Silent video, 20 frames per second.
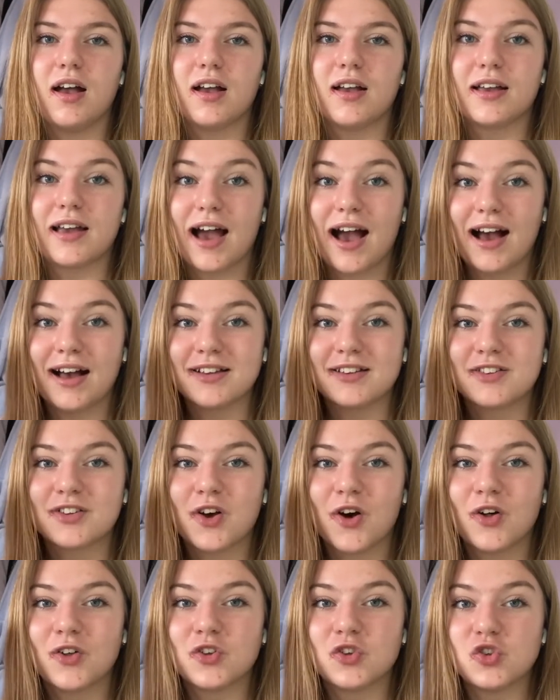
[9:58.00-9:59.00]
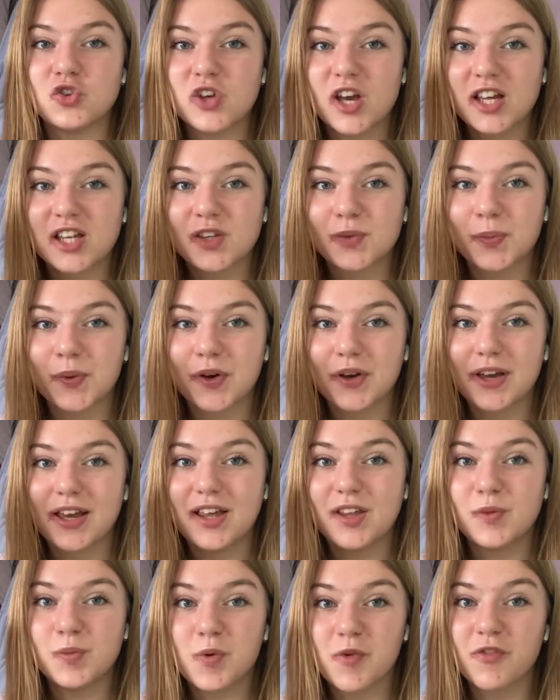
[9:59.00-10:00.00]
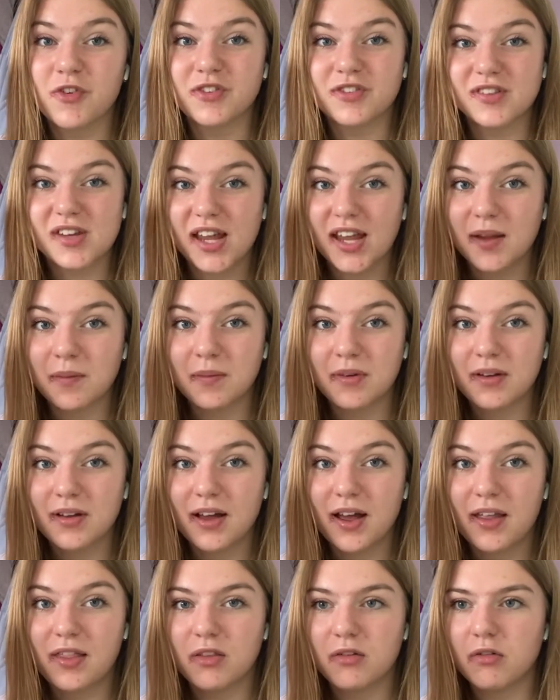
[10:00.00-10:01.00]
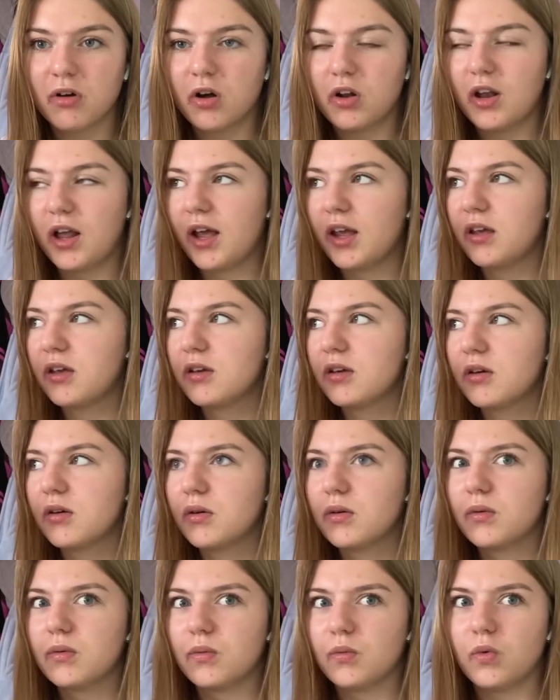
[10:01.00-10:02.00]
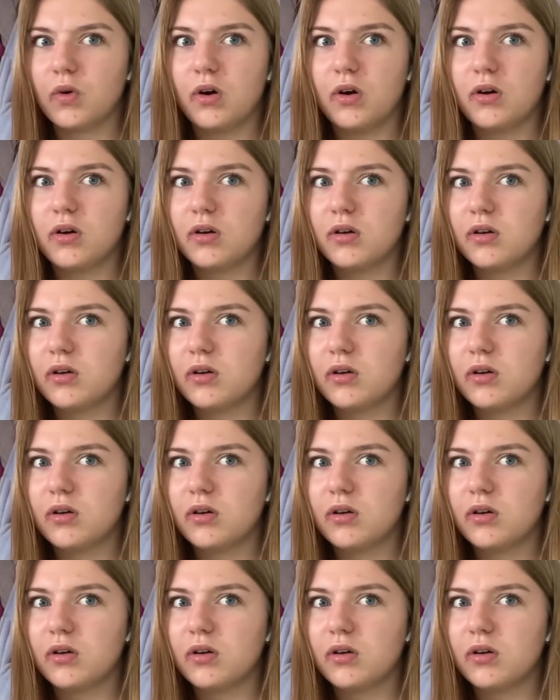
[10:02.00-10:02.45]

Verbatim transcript: Kaz calls Jesper his brother's name, and they're all like, what?